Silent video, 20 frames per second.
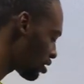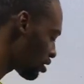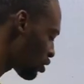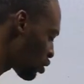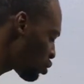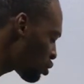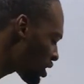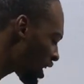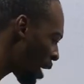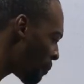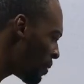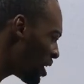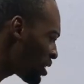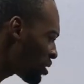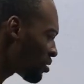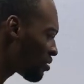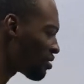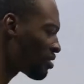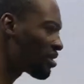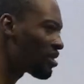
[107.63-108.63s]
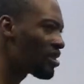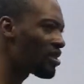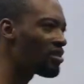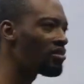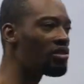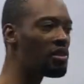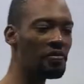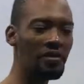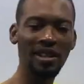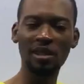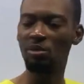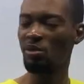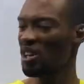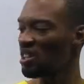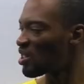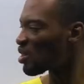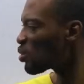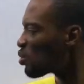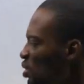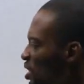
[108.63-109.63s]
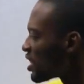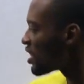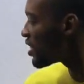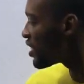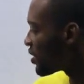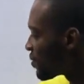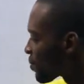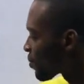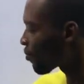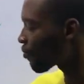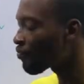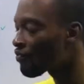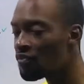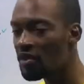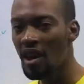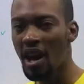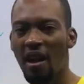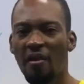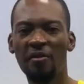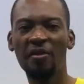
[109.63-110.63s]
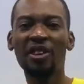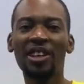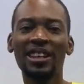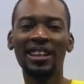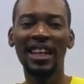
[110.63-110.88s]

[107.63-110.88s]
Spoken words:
Two dimensions is referred to as 2D, and three